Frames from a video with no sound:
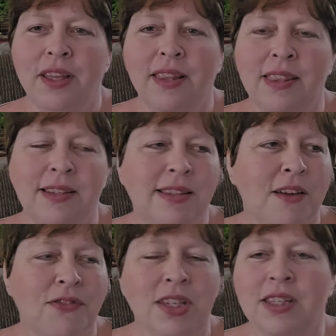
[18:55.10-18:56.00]
the
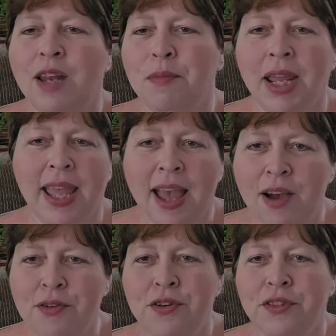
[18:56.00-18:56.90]
stuff that's on my
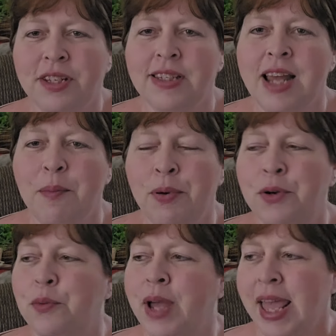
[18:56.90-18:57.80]
counter that's not put
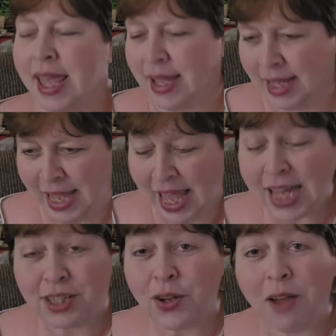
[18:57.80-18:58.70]
away.
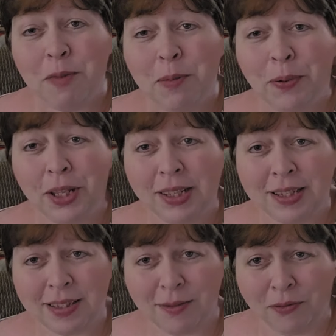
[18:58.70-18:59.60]
And so I've been putting
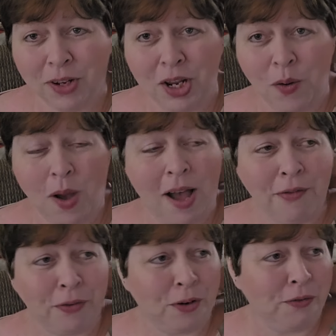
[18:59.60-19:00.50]
this video off
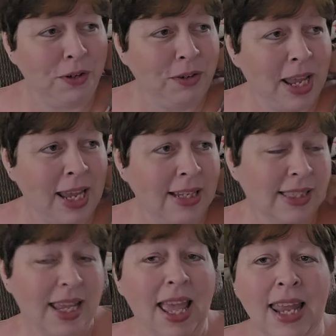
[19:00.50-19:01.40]
for a few
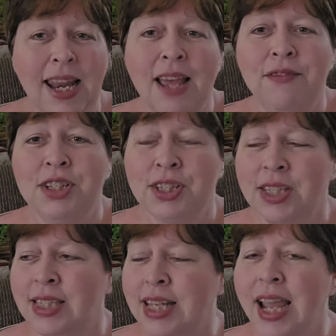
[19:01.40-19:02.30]
days, and I've just
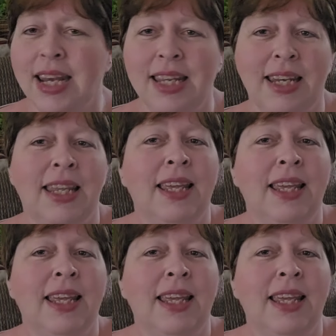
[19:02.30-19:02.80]
decided